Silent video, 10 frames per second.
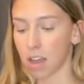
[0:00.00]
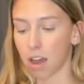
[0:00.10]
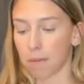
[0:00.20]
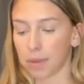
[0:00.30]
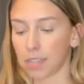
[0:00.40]

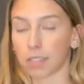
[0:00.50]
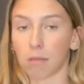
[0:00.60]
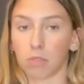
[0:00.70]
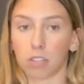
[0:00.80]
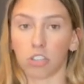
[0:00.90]
It does come
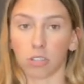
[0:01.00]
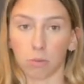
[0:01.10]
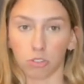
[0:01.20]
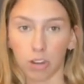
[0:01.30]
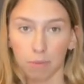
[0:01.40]
with adjustable
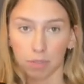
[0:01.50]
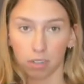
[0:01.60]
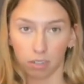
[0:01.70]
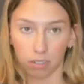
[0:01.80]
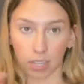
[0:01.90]
straps and a
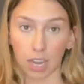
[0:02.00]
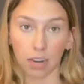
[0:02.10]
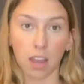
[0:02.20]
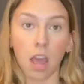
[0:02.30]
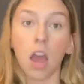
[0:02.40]
little thing.